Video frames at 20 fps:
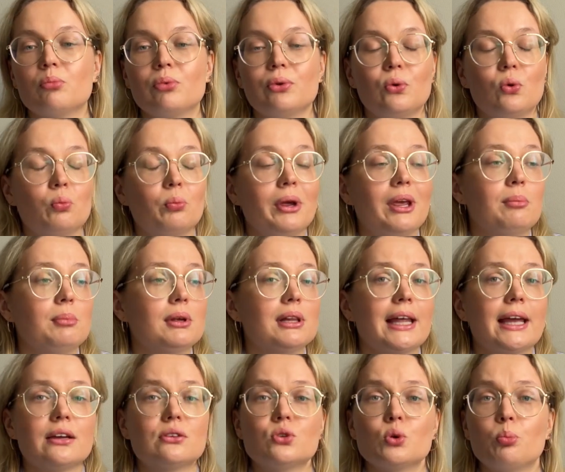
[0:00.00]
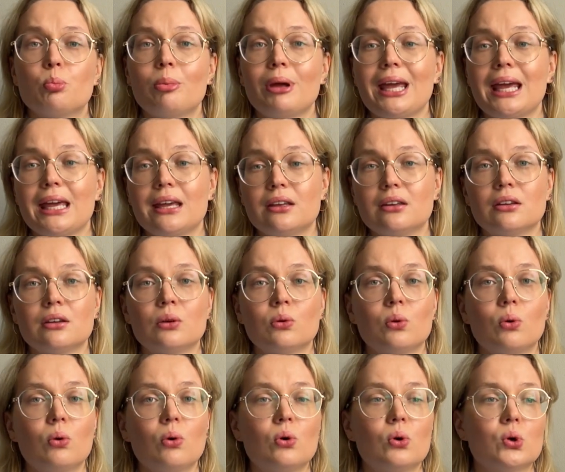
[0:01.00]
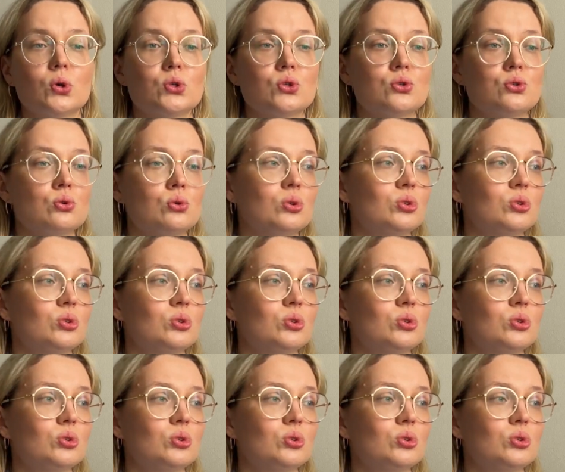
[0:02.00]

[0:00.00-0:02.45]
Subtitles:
You maybe like to paint or sew